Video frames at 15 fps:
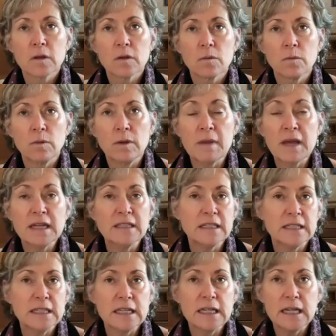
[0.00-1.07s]
We may
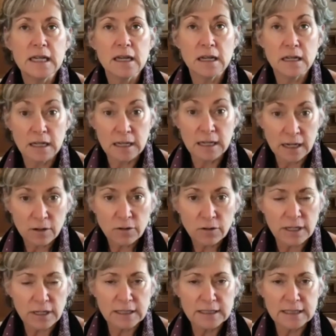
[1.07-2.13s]

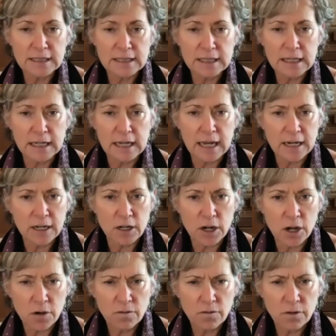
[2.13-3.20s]
literally see and
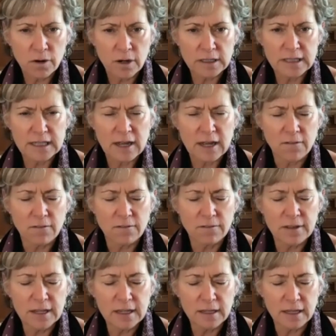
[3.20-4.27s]
know for ourselves,
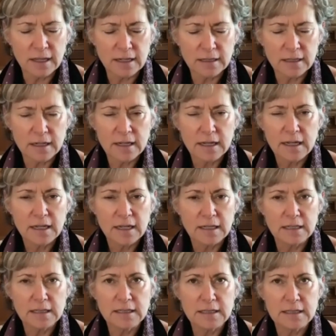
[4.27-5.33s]
feel it in
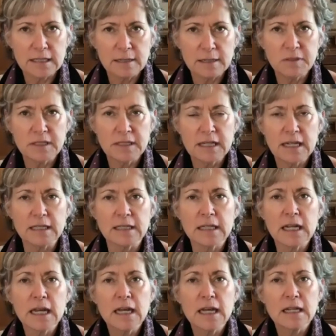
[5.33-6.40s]
this deep sense,
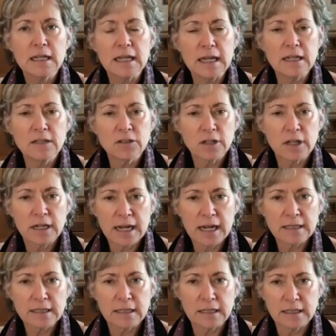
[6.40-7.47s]
the
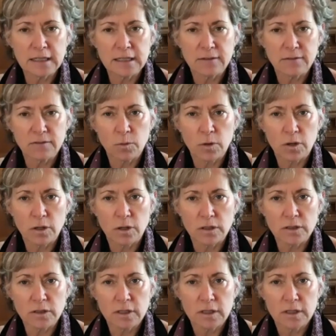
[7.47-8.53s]
interconnectedness of the
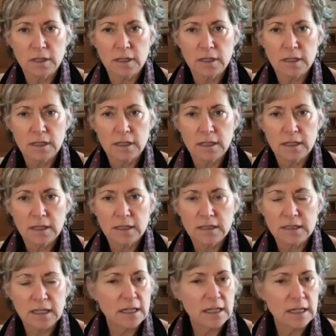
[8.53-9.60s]
world.
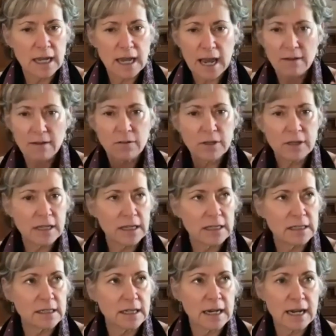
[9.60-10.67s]
Suddenly everything
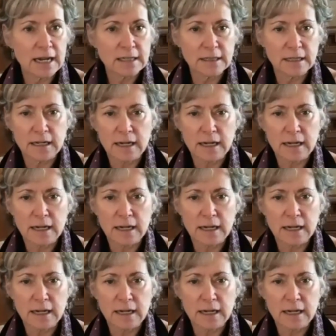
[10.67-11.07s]
is connected.